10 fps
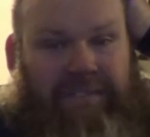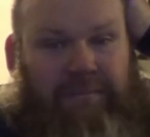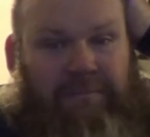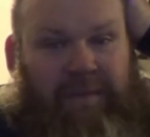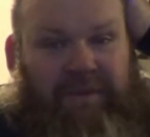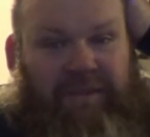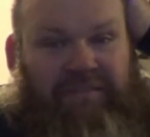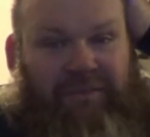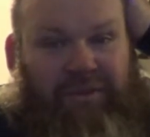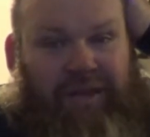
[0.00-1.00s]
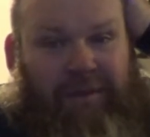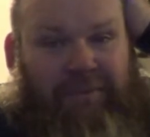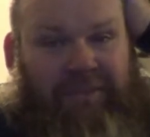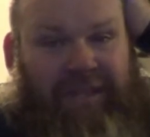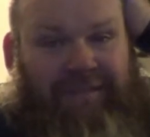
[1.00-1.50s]
maybe sold a couple
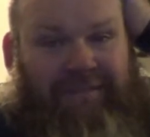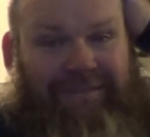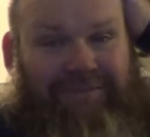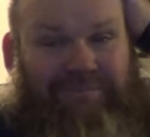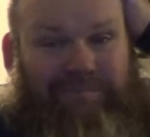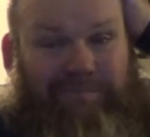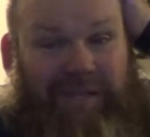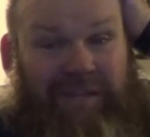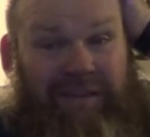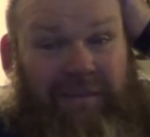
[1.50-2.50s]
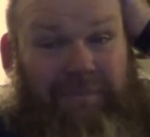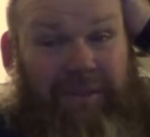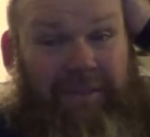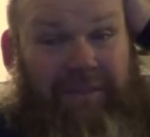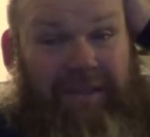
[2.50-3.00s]
things and picked a couple
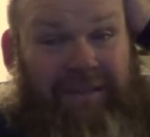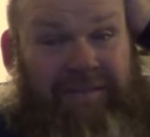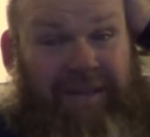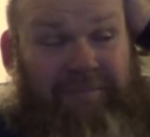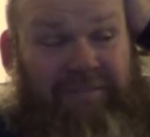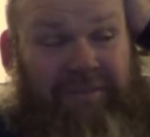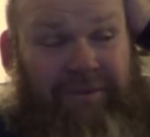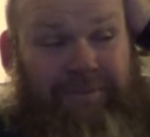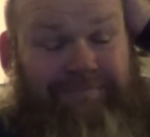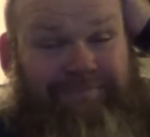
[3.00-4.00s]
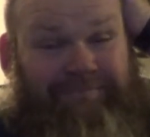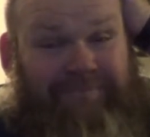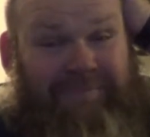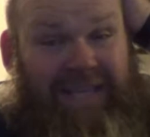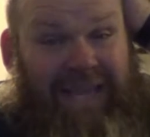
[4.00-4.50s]
other things up. So
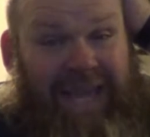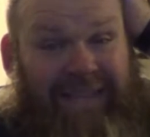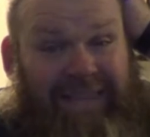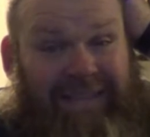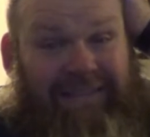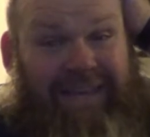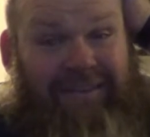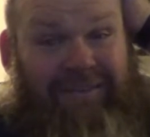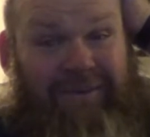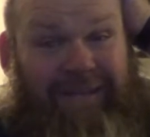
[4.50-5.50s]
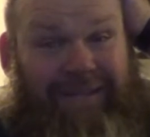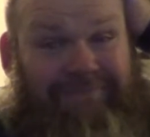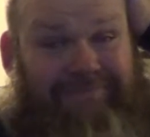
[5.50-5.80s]
yeah, let's get to it.